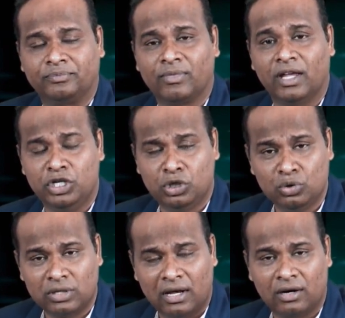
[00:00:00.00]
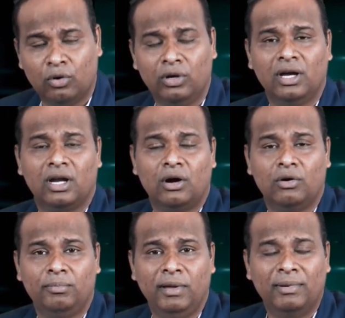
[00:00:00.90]
issues are going
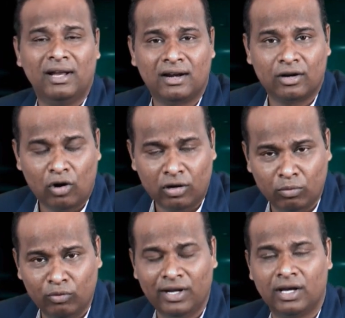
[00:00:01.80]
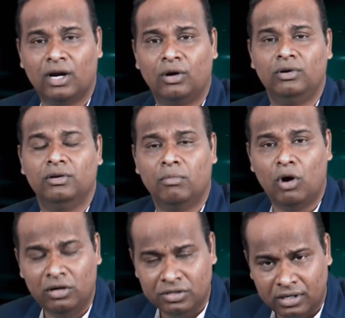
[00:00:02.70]
around, people are not moving around,
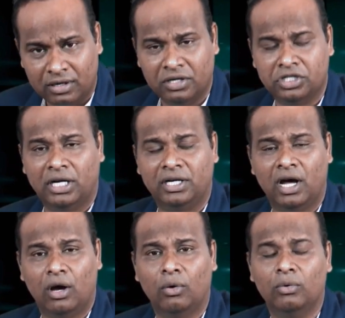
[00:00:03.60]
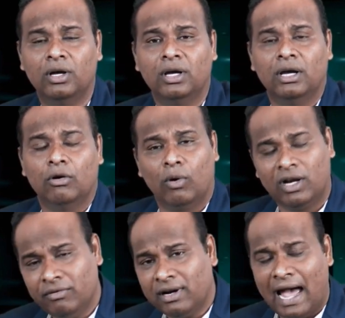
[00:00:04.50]
malls are shut down,
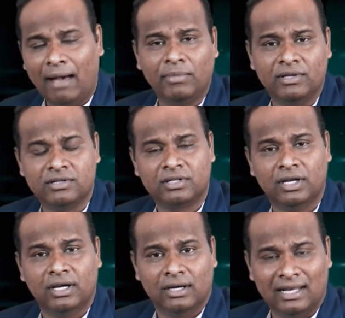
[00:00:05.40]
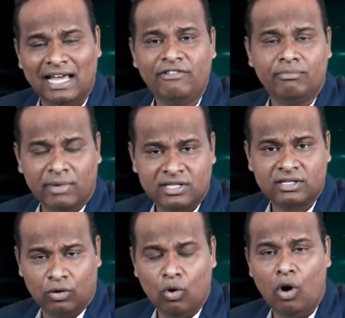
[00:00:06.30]
whatever happens, life
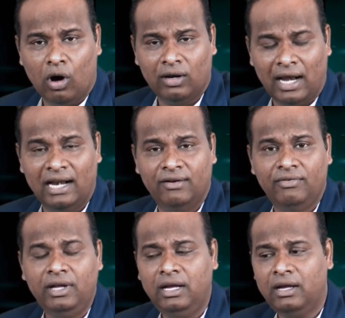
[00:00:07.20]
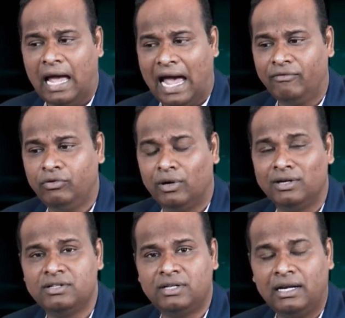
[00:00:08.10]
must go on, and we have to
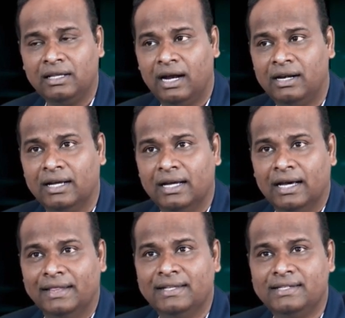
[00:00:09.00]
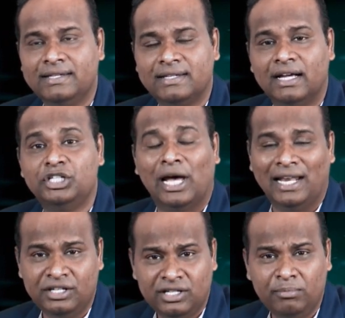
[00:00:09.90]
understand that this is a
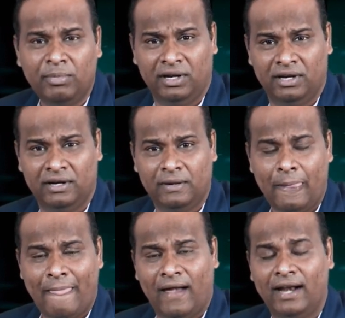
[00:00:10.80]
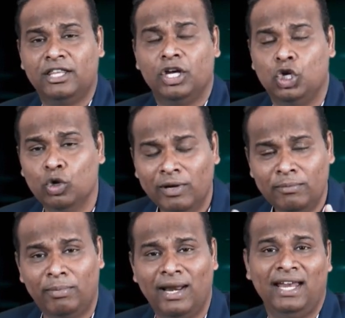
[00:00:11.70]
challenging period. And the human
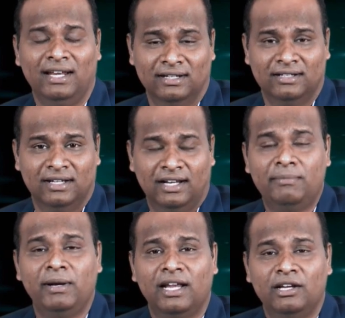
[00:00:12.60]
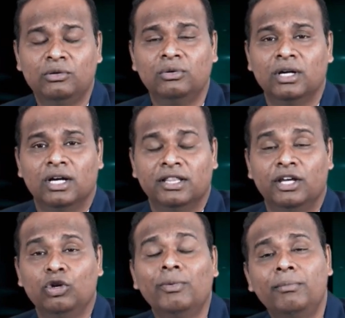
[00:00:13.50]
brain, let me tell you, the
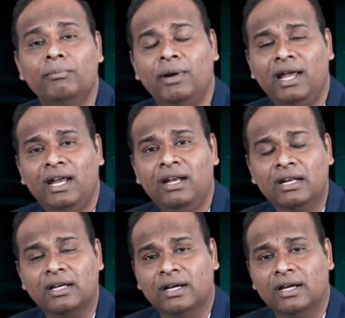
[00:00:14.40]
human brain,